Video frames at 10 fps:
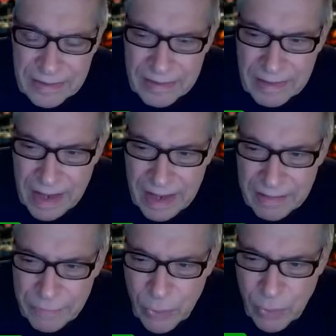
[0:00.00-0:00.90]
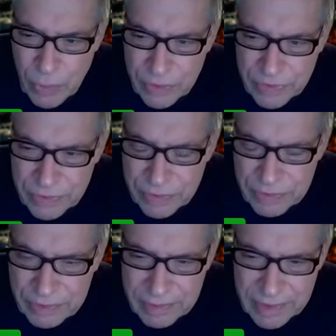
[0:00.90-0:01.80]
Then, of course,
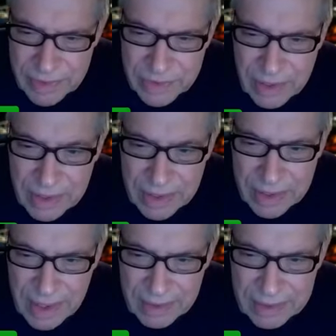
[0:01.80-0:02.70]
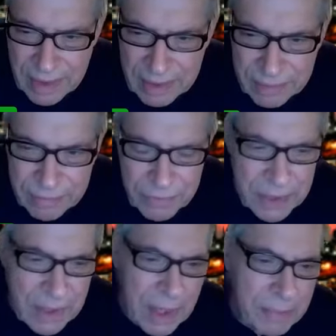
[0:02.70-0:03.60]
there's another candidate for the
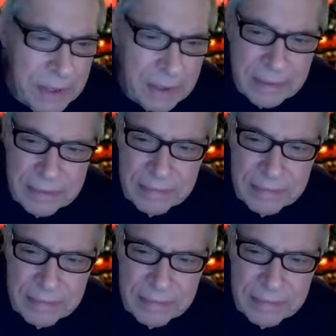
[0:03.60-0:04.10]
cabinet.